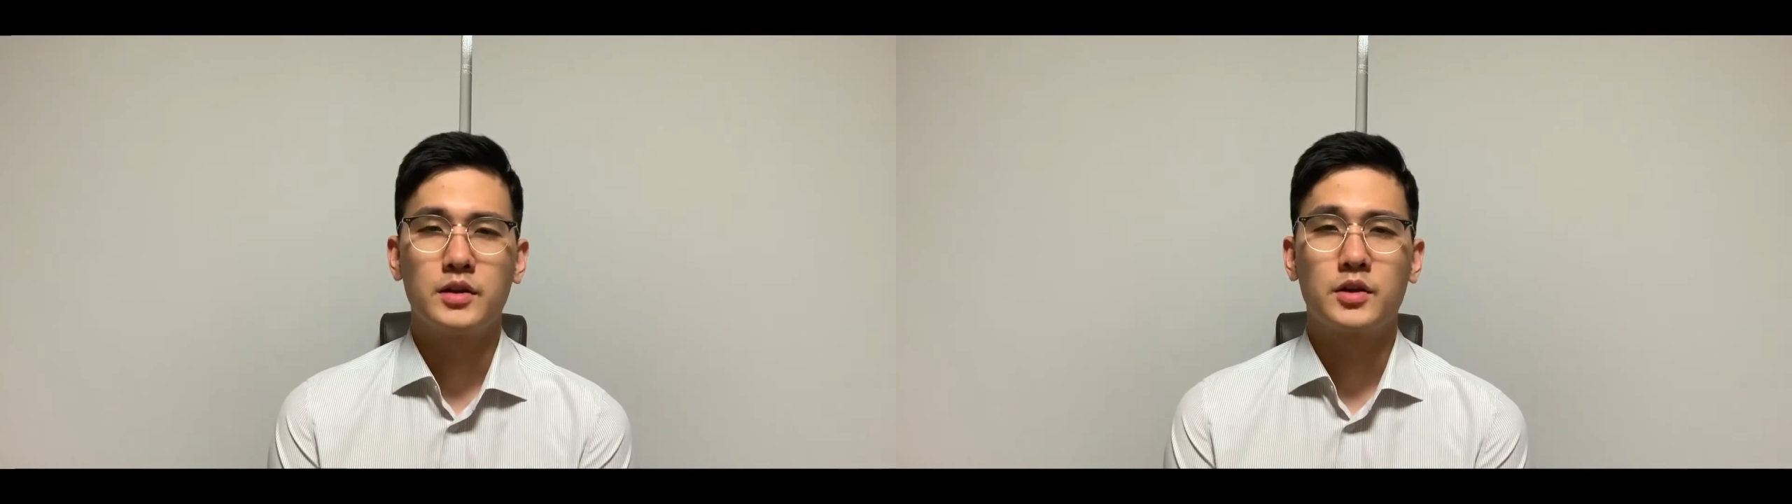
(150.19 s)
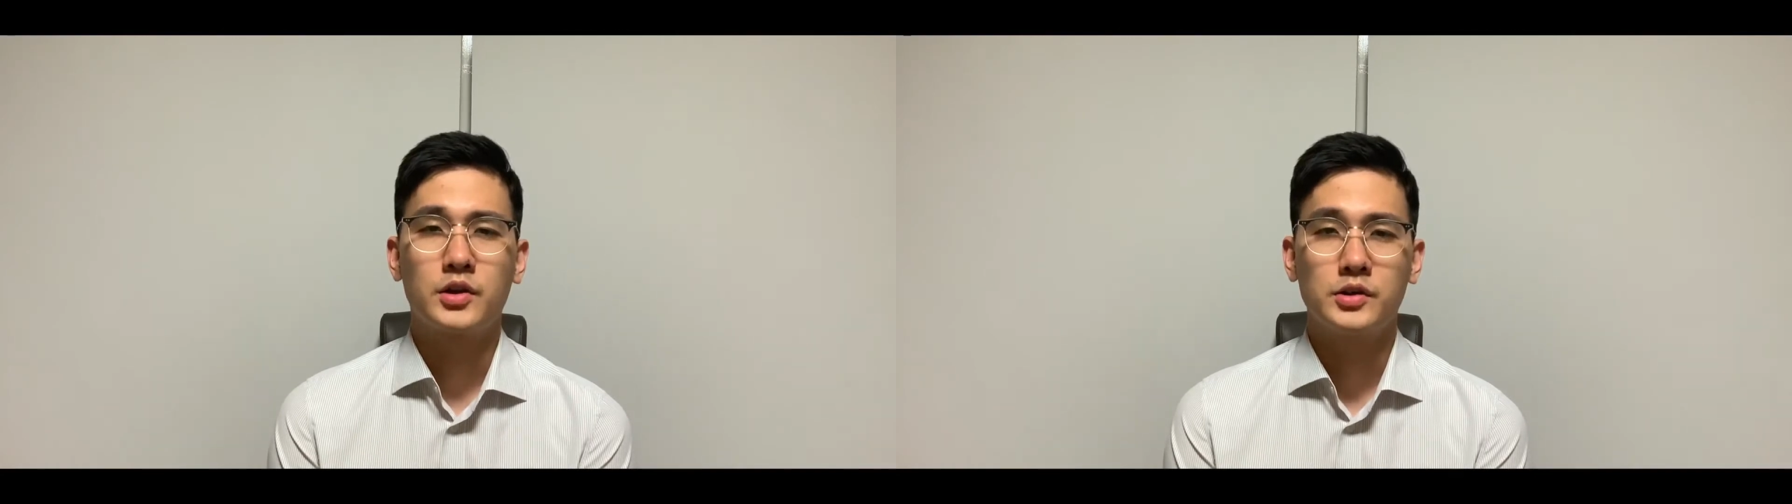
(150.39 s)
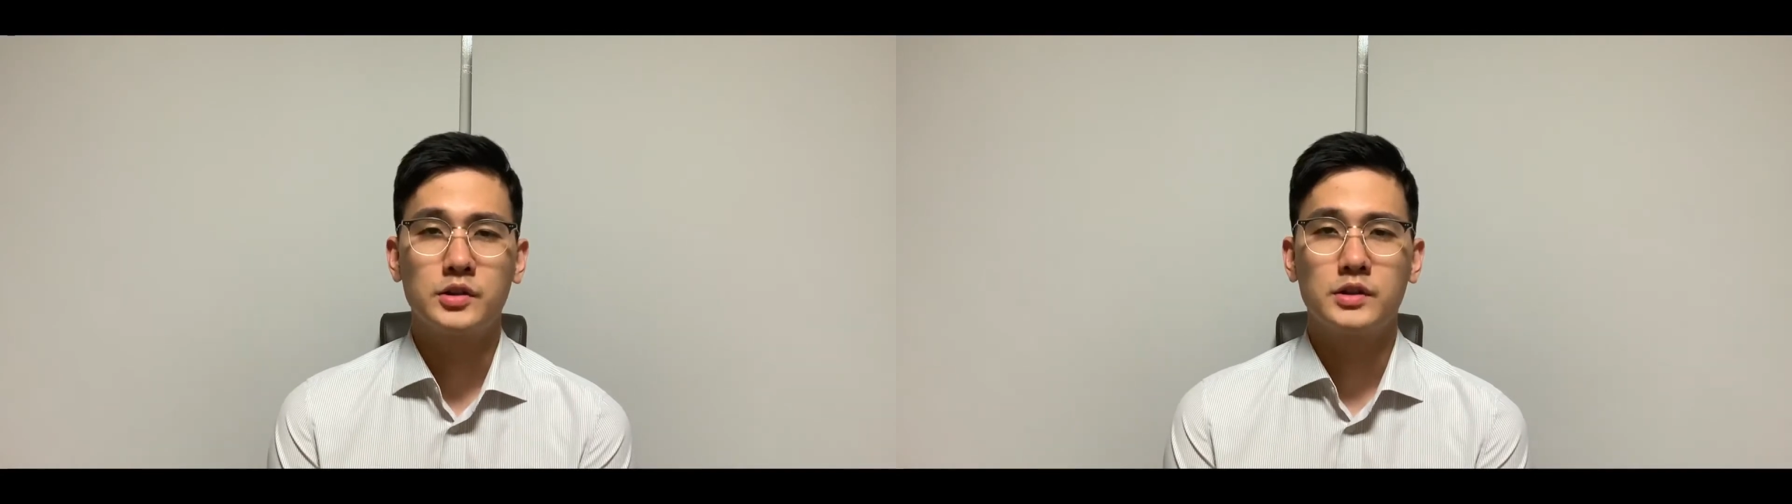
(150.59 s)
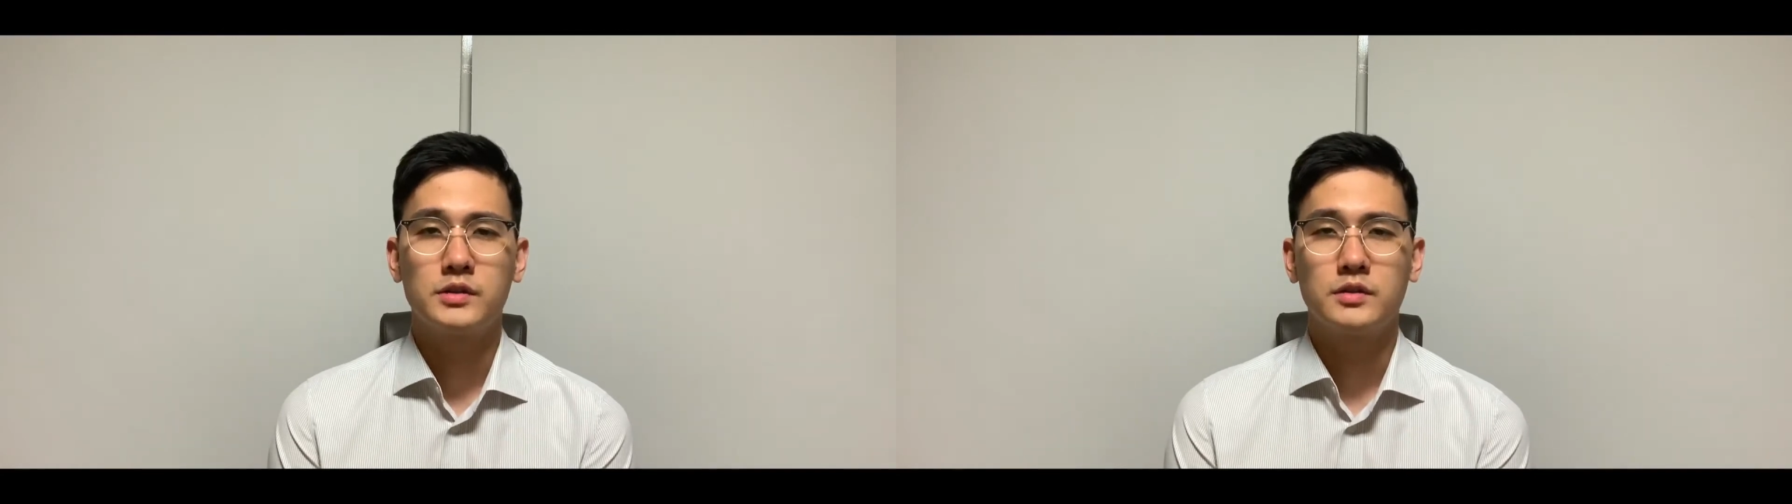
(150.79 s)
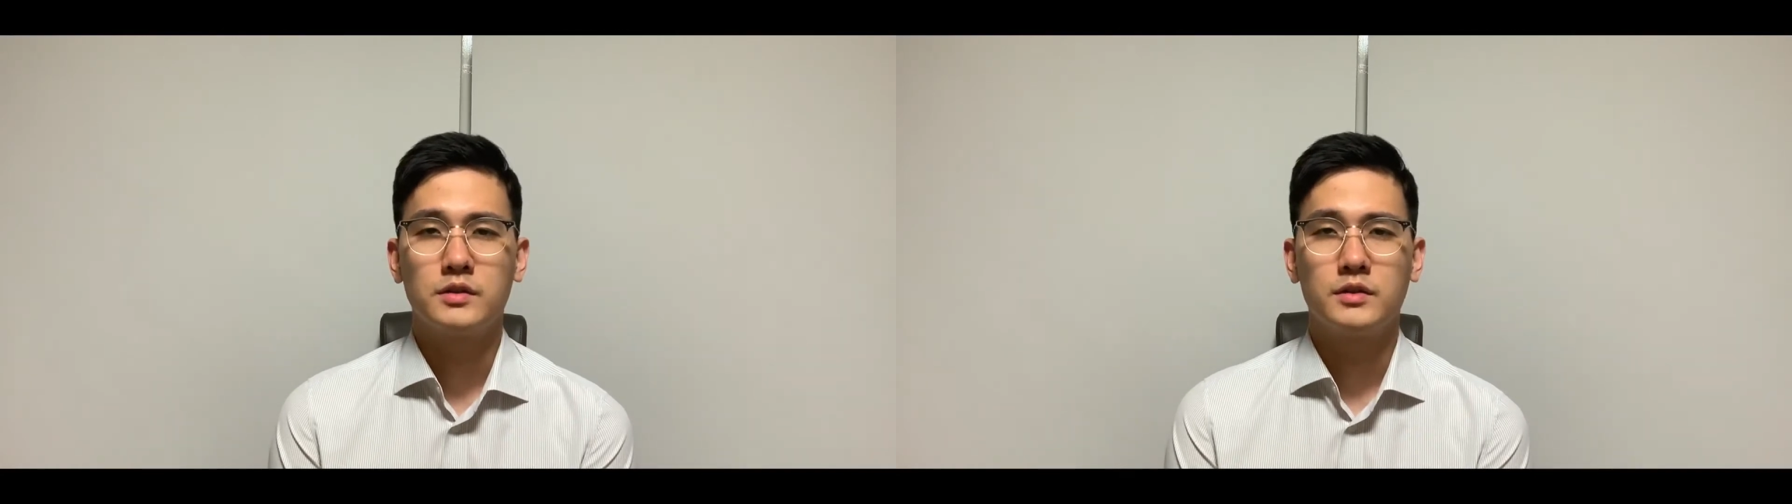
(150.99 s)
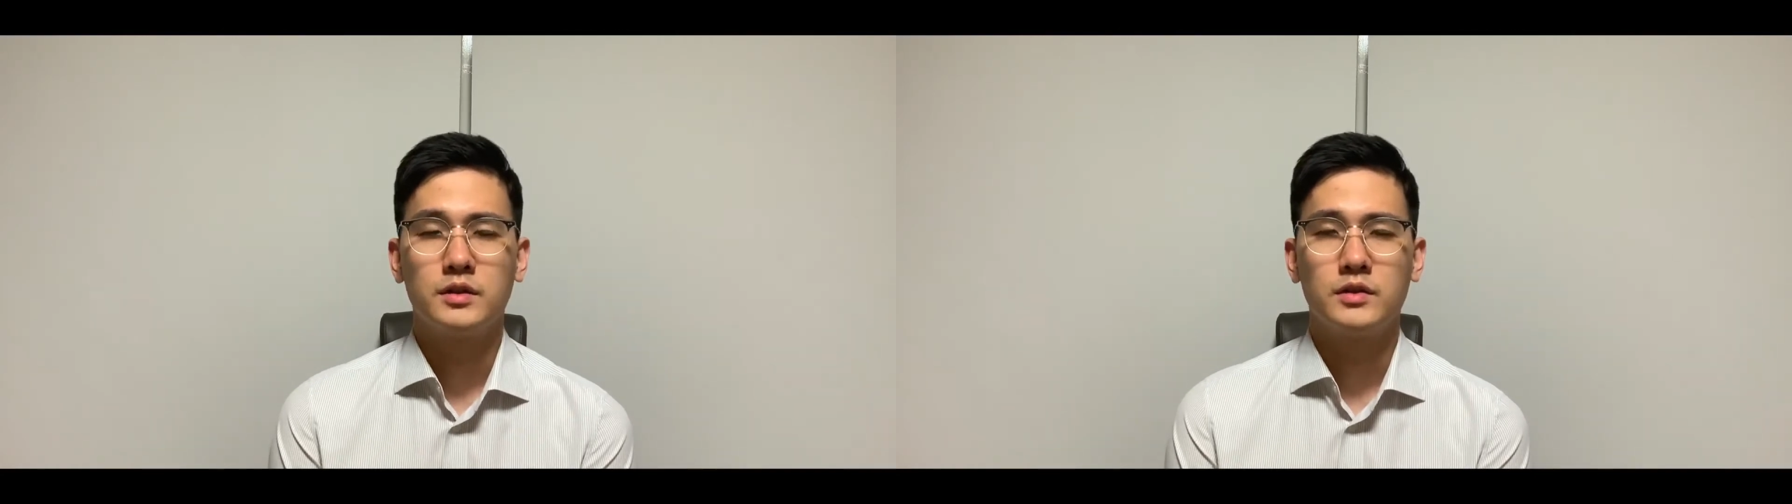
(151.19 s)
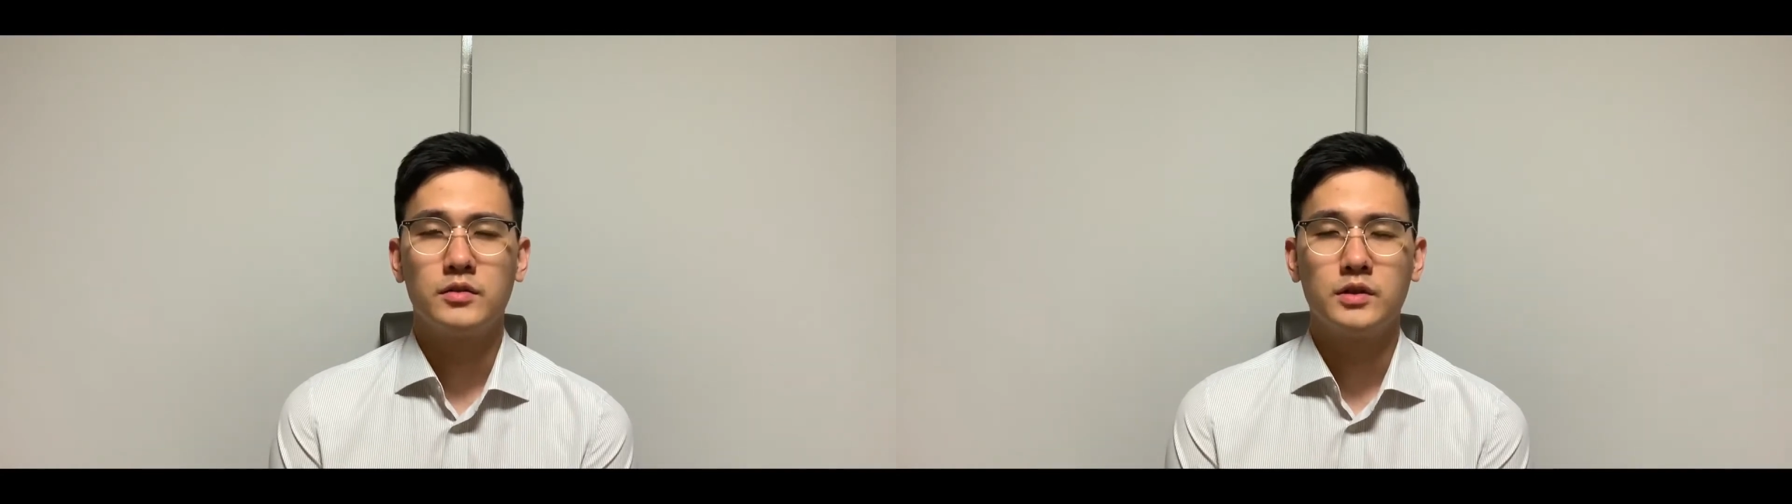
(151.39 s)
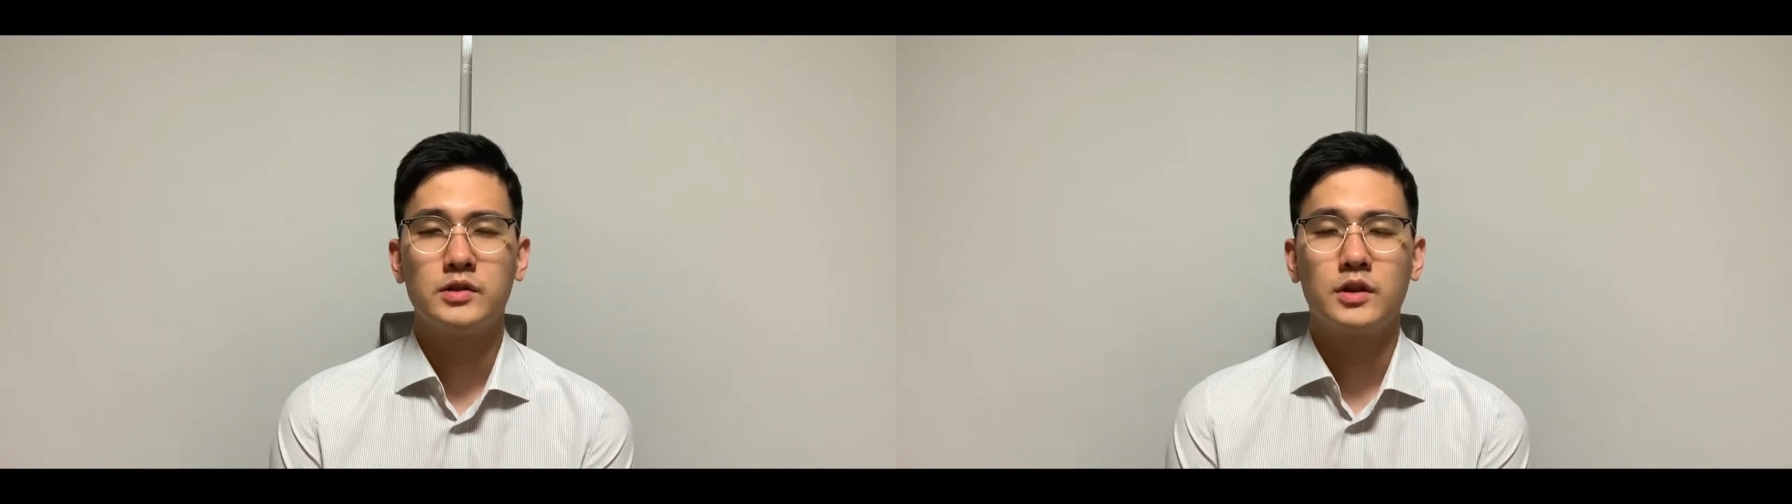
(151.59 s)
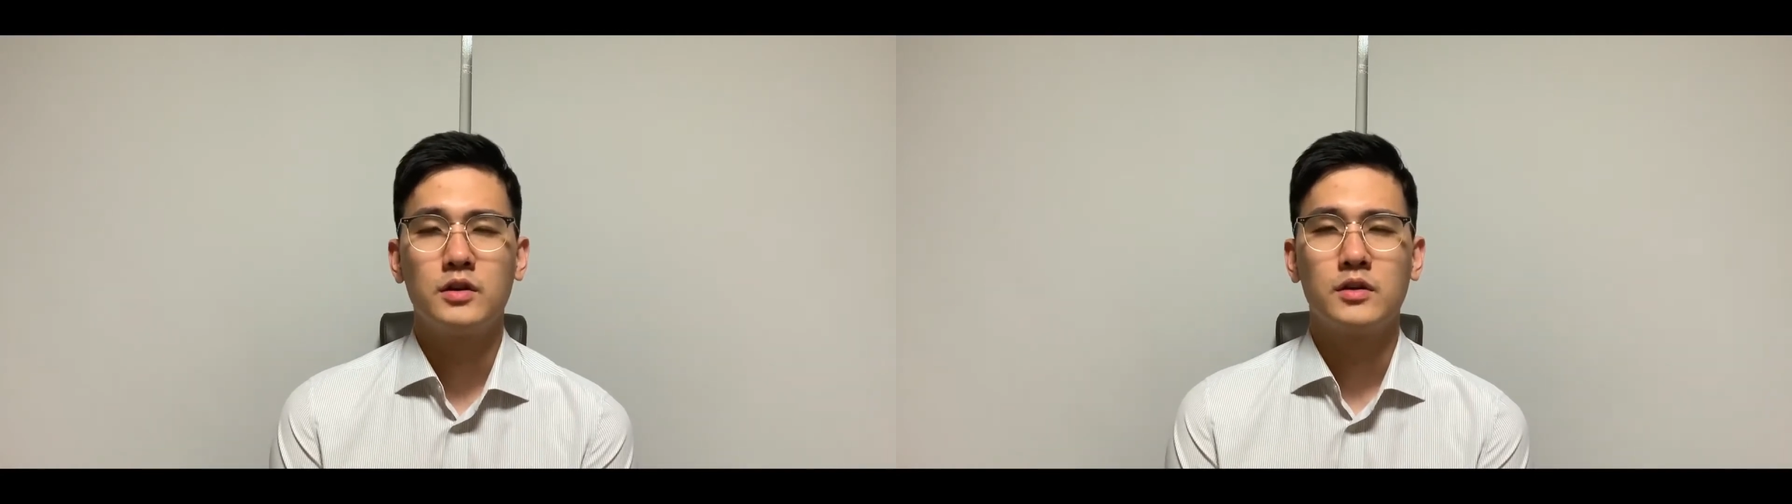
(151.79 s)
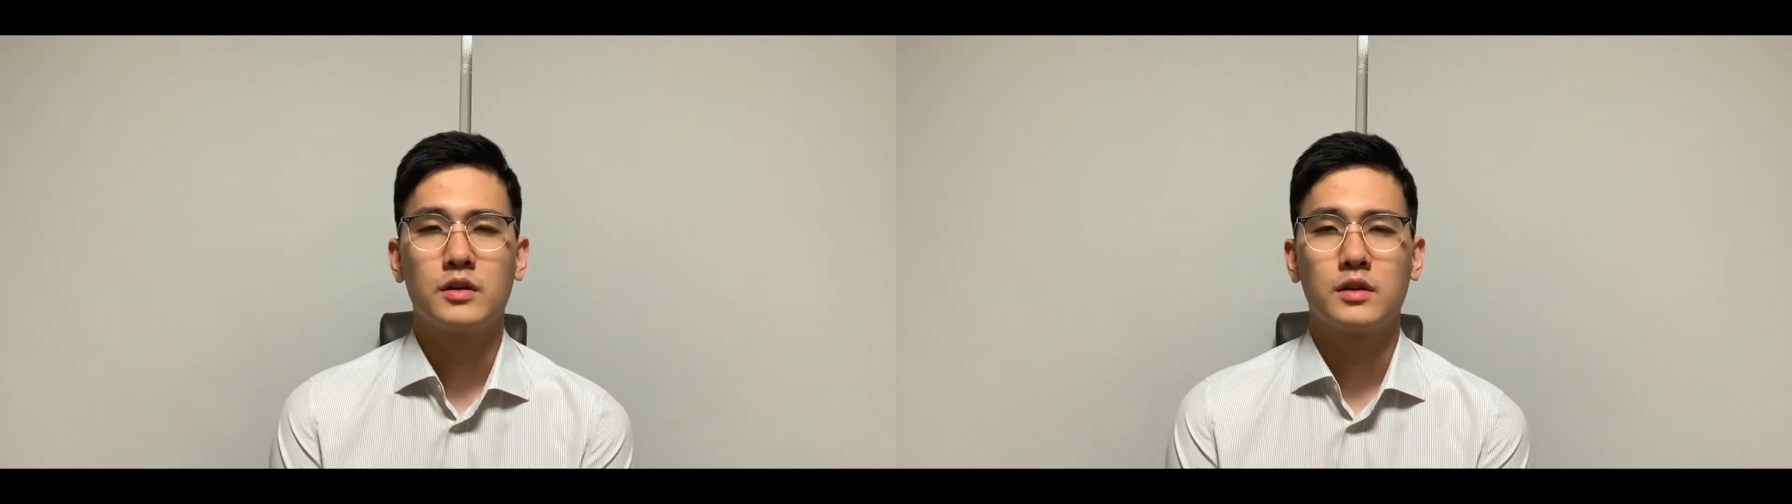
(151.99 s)
curses to this
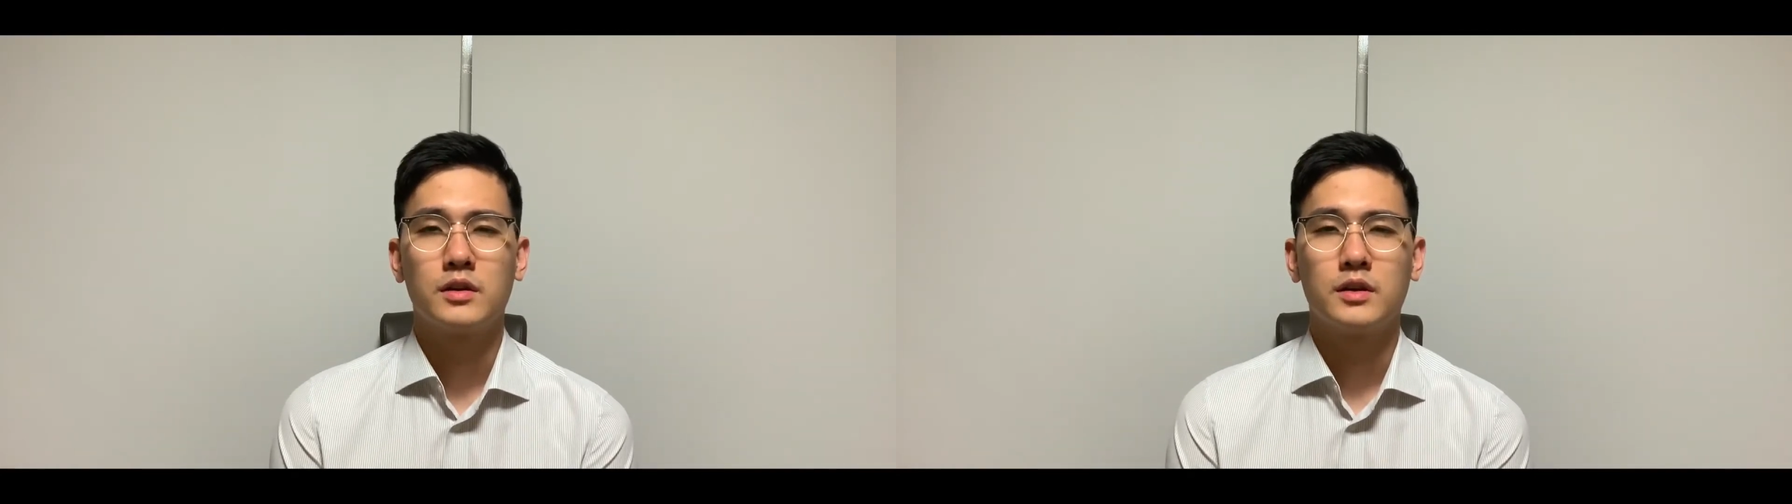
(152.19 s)
earth.